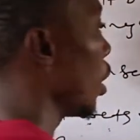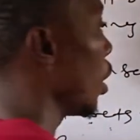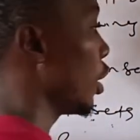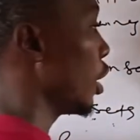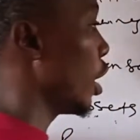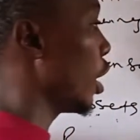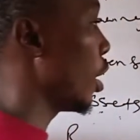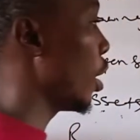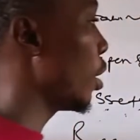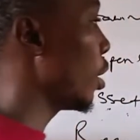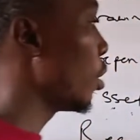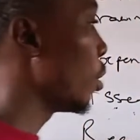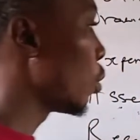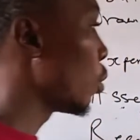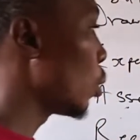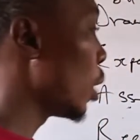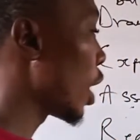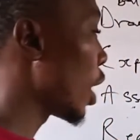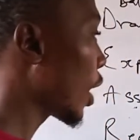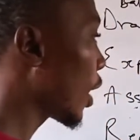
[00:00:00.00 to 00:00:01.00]
Here
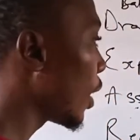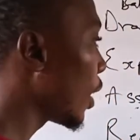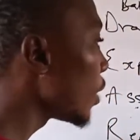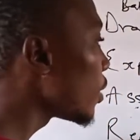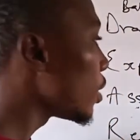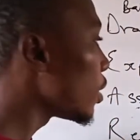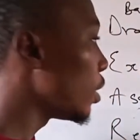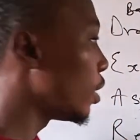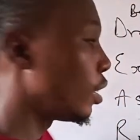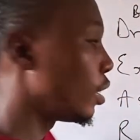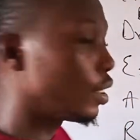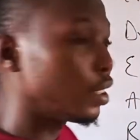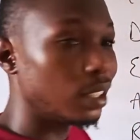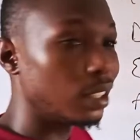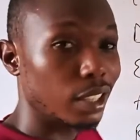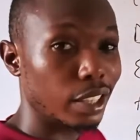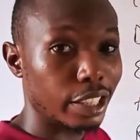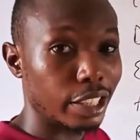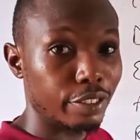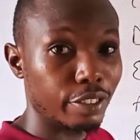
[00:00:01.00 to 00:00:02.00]
we are crediting
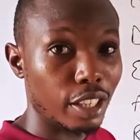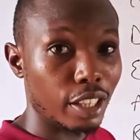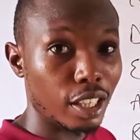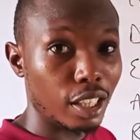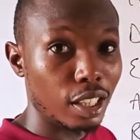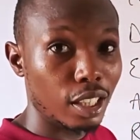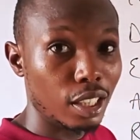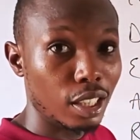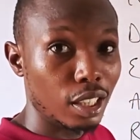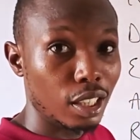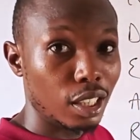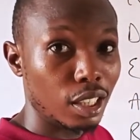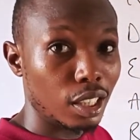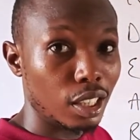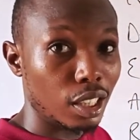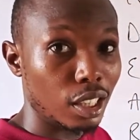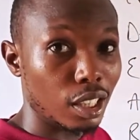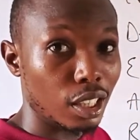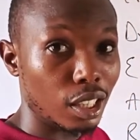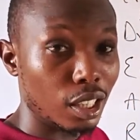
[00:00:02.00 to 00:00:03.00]
the giver
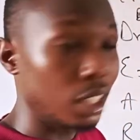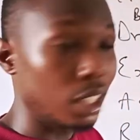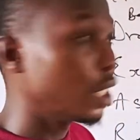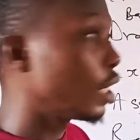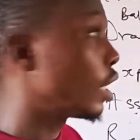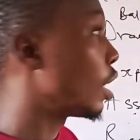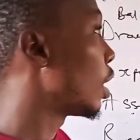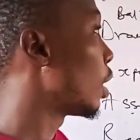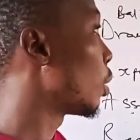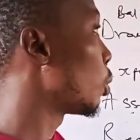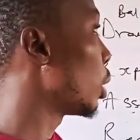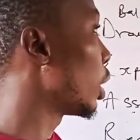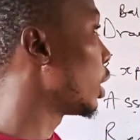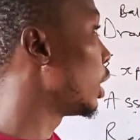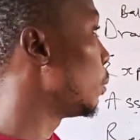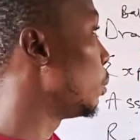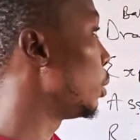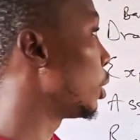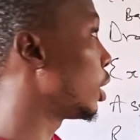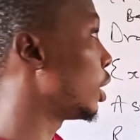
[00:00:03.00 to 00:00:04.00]
and we are
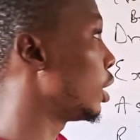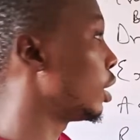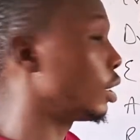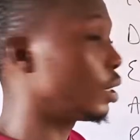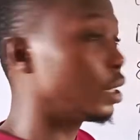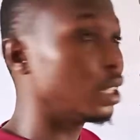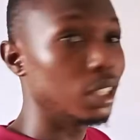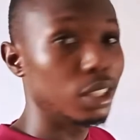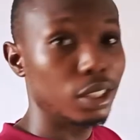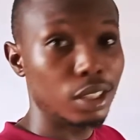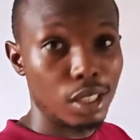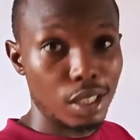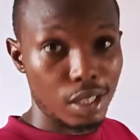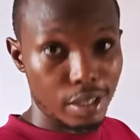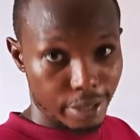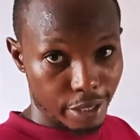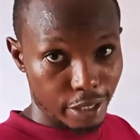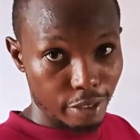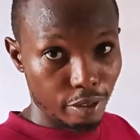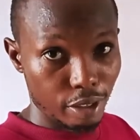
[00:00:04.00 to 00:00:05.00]
debiting the
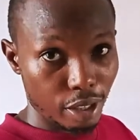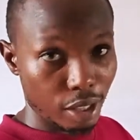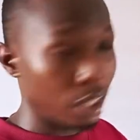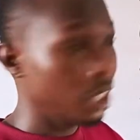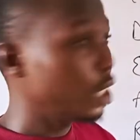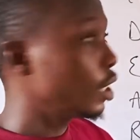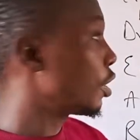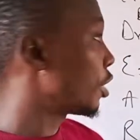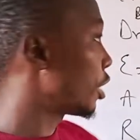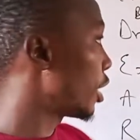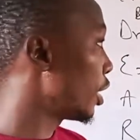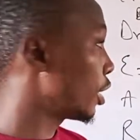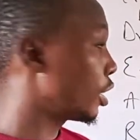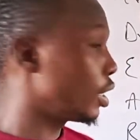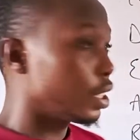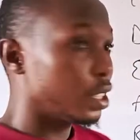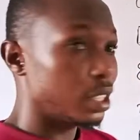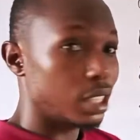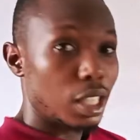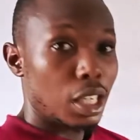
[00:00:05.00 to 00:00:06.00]
receiver. Rent
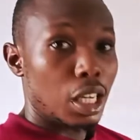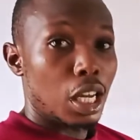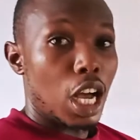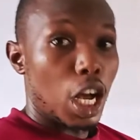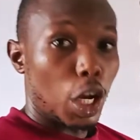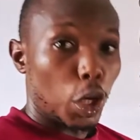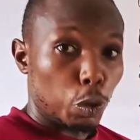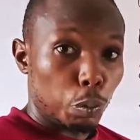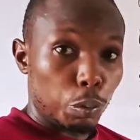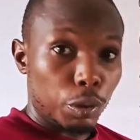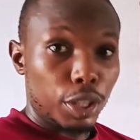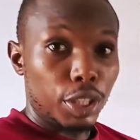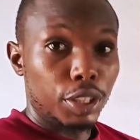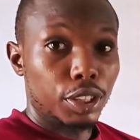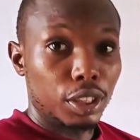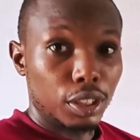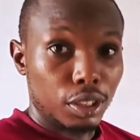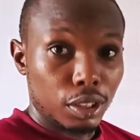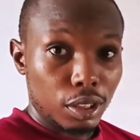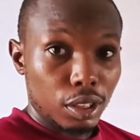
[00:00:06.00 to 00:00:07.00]
is
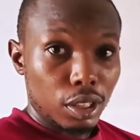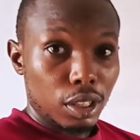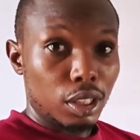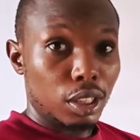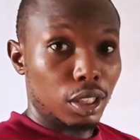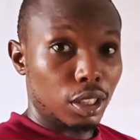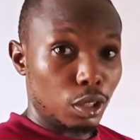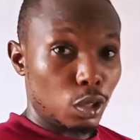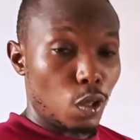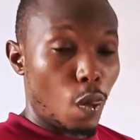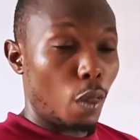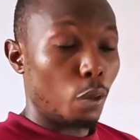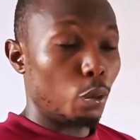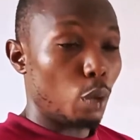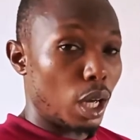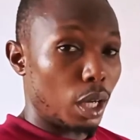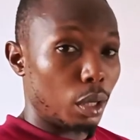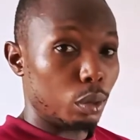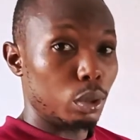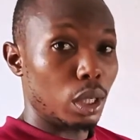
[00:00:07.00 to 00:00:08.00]
accumulating. We
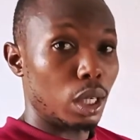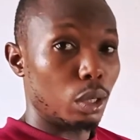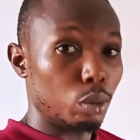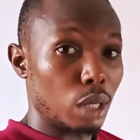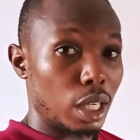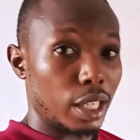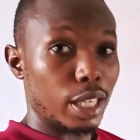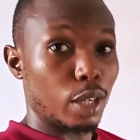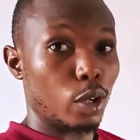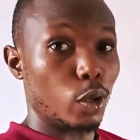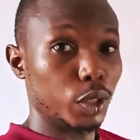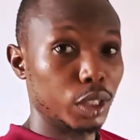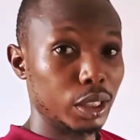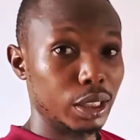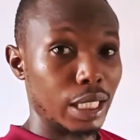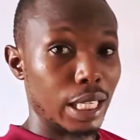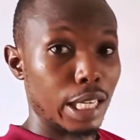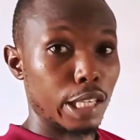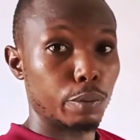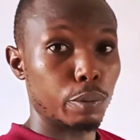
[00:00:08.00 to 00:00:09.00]
are
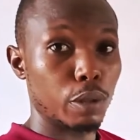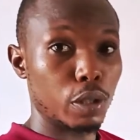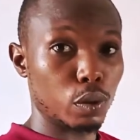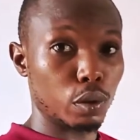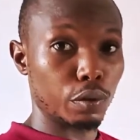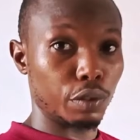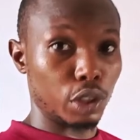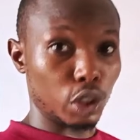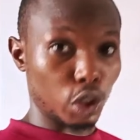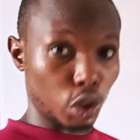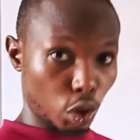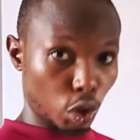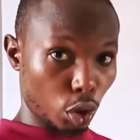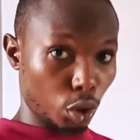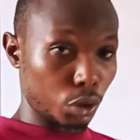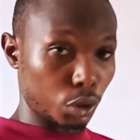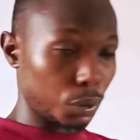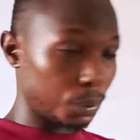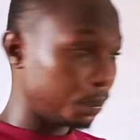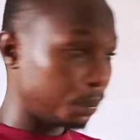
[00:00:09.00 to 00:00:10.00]
recording the expense we've
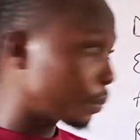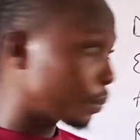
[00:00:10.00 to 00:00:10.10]
incurred